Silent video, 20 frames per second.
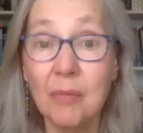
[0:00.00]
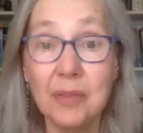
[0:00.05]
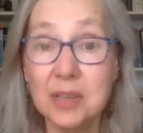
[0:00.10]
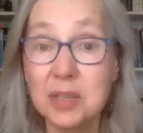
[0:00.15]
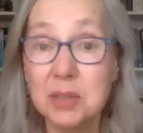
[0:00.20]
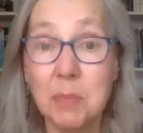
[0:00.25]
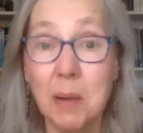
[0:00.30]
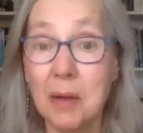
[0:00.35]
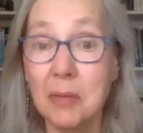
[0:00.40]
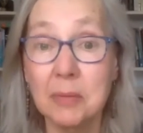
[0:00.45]

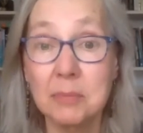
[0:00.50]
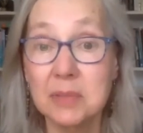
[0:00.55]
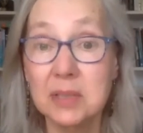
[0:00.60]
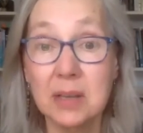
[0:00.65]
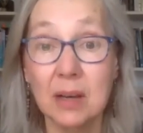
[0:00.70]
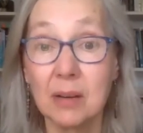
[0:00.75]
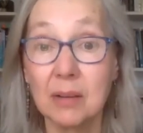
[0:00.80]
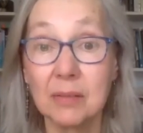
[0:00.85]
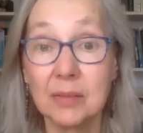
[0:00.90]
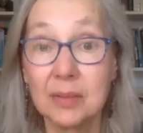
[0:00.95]
these by
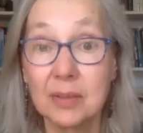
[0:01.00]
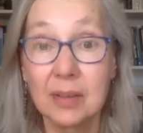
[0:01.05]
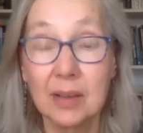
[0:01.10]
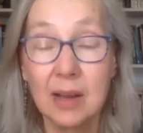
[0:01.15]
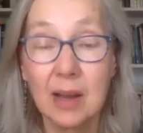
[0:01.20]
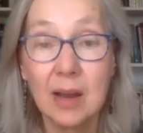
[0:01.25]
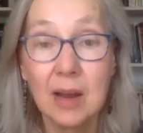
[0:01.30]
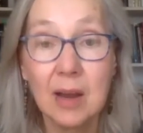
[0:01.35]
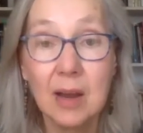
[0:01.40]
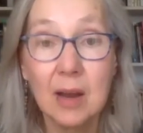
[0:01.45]
themselves
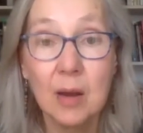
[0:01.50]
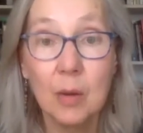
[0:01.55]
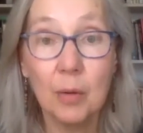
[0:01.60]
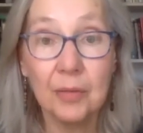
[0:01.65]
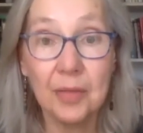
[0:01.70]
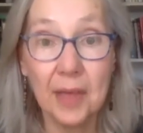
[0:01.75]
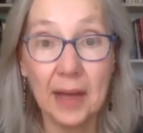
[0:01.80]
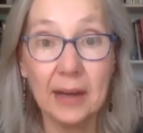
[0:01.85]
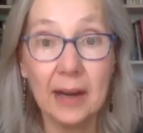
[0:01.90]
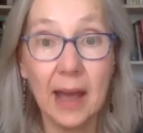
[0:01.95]

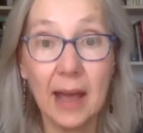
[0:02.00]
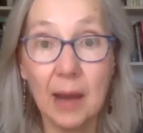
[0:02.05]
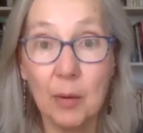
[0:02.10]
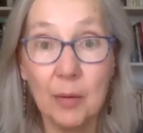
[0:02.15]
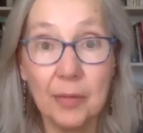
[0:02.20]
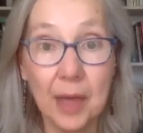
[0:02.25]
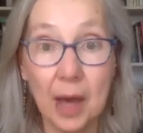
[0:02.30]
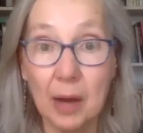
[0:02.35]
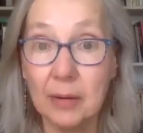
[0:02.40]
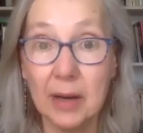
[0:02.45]

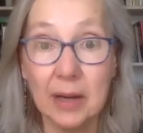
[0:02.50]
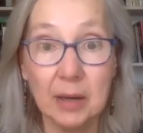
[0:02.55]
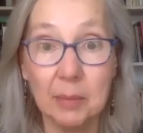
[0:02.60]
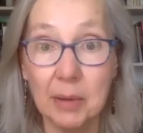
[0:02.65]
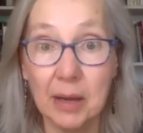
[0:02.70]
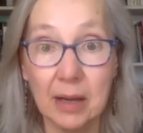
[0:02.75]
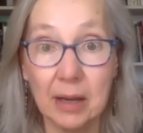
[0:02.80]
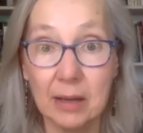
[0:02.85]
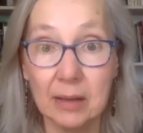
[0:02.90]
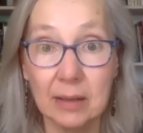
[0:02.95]
without
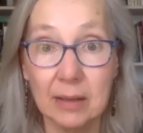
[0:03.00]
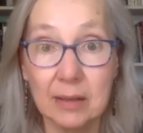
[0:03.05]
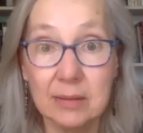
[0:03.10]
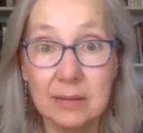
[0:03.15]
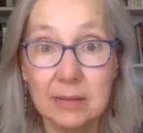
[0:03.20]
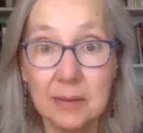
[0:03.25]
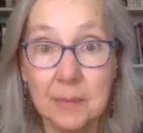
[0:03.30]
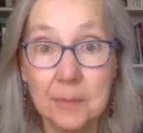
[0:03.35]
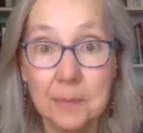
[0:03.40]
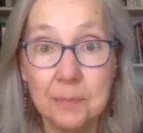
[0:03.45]

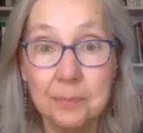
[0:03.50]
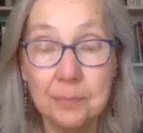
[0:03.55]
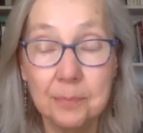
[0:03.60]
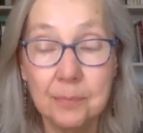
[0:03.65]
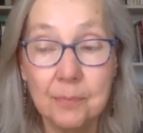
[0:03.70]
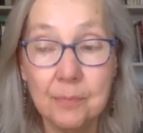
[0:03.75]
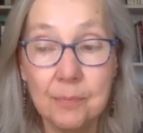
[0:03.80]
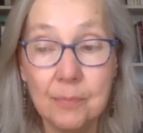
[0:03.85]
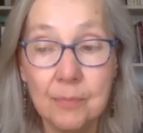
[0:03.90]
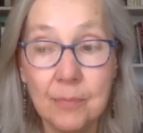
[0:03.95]
antibiotics.
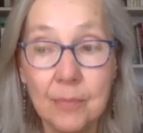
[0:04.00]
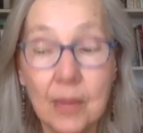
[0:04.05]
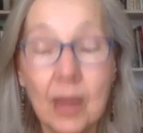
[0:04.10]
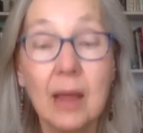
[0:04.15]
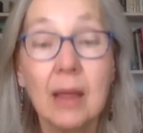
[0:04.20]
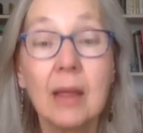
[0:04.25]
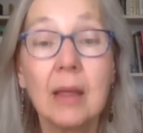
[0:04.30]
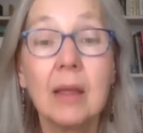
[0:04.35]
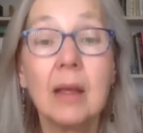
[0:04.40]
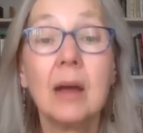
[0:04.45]

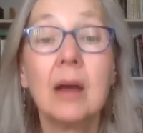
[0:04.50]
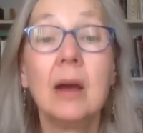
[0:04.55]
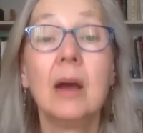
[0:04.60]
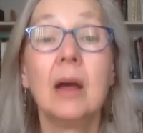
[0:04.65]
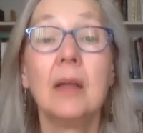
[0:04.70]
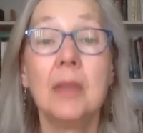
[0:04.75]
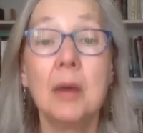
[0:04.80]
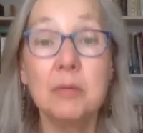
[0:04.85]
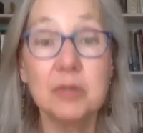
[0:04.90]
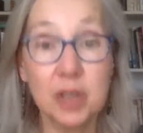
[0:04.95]

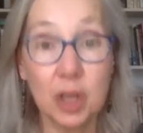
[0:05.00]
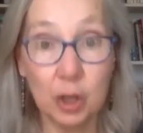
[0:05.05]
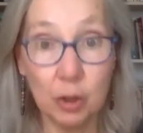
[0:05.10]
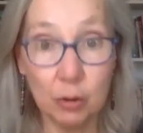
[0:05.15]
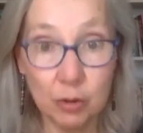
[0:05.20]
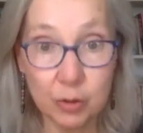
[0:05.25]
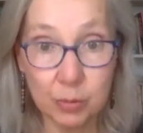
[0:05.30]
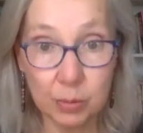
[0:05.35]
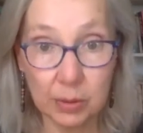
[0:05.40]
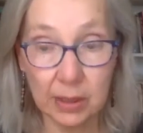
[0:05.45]
It was a
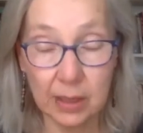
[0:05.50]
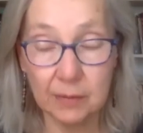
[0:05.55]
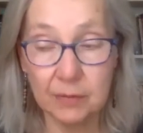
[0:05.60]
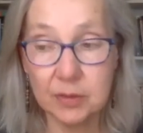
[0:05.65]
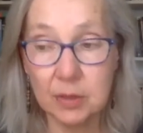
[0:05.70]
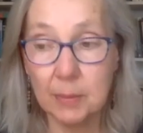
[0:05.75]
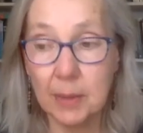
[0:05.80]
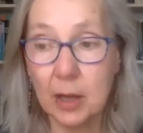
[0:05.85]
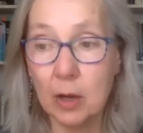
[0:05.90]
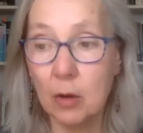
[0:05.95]
huge relief.
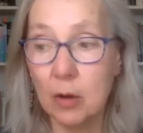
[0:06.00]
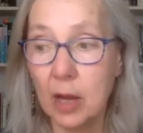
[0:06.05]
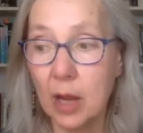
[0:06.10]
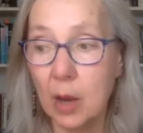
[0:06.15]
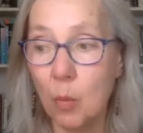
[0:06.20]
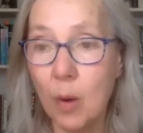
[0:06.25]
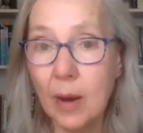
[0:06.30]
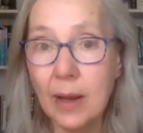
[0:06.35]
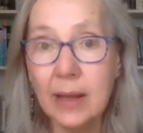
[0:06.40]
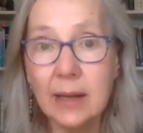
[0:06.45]
So I'm like, okay,
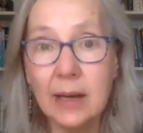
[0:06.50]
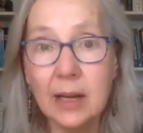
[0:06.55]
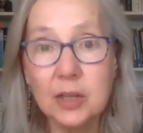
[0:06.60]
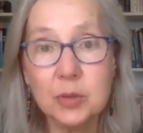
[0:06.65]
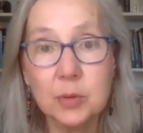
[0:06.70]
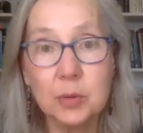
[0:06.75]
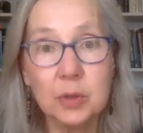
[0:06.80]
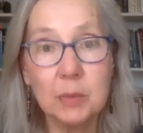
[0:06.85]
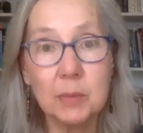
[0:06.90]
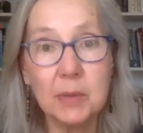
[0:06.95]
what can I
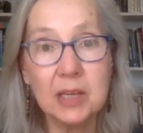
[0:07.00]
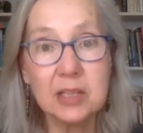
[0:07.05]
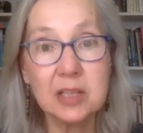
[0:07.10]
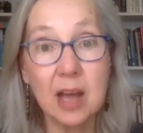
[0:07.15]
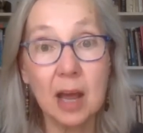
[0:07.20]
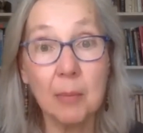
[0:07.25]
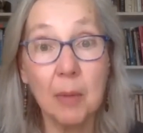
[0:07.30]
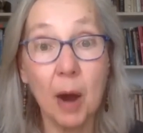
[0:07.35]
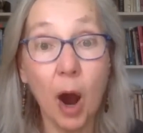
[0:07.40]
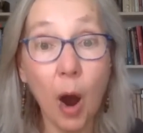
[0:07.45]
do in the
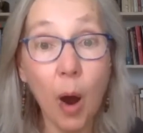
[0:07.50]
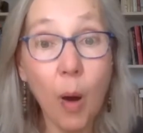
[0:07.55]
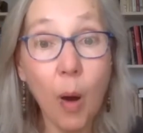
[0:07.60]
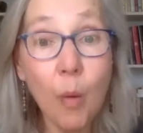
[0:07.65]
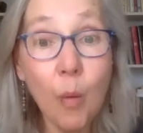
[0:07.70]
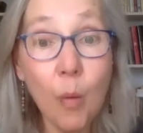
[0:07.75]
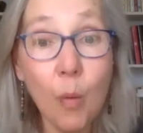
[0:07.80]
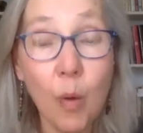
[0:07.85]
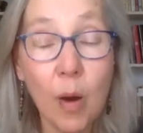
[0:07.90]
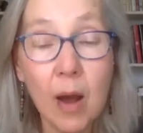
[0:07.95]
meantime?
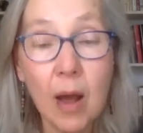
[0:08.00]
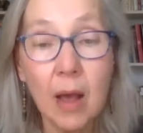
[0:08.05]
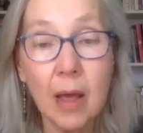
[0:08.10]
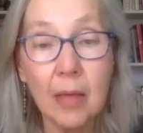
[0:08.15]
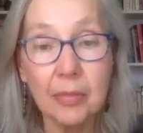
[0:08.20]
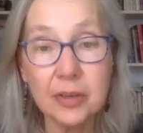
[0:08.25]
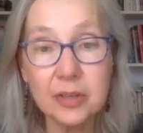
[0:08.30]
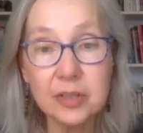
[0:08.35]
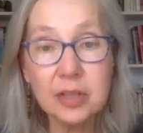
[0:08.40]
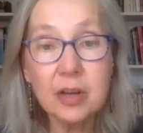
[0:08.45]
Oh,
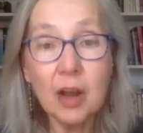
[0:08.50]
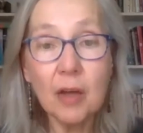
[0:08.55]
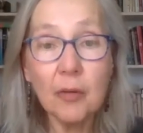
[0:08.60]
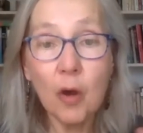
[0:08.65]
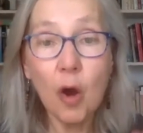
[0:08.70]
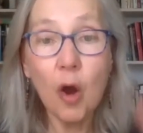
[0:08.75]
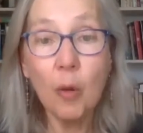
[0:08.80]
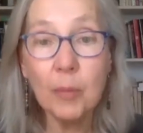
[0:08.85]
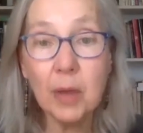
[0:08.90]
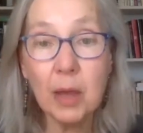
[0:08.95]
there's
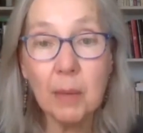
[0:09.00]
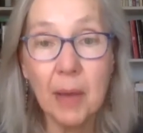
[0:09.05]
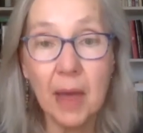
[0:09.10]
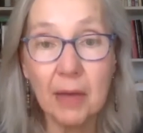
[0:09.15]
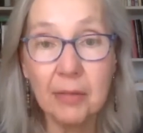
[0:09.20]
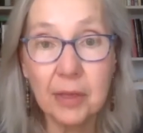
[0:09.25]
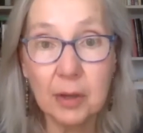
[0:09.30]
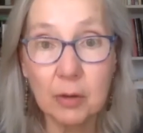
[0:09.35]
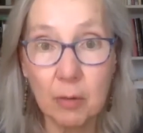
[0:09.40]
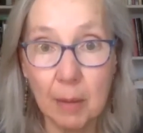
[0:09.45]
another
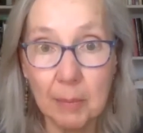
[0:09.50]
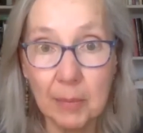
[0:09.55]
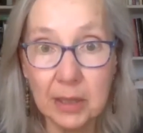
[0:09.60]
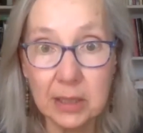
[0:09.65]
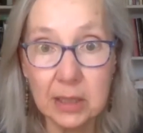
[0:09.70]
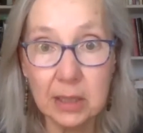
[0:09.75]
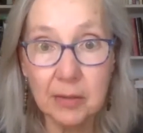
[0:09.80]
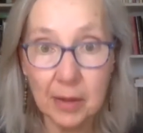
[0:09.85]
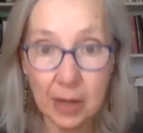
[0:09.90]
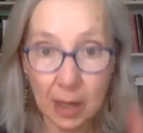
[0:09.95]
homeopathic
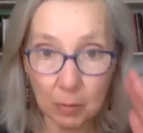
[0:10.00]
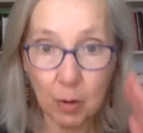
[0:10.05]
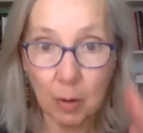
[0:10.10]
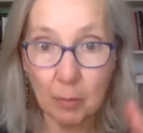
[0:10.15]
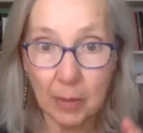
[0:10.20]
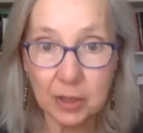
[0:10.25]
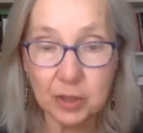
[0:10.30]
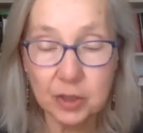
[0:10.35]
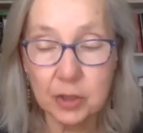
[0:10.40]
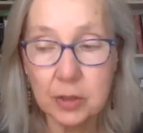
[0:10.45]
remedy that I
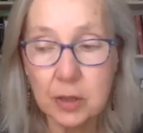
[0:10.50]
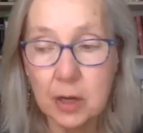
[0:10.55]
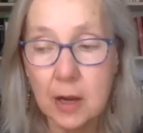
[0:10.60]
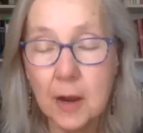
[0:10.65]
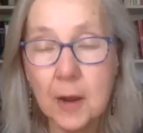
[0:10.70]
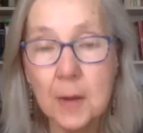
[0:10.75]
won't mention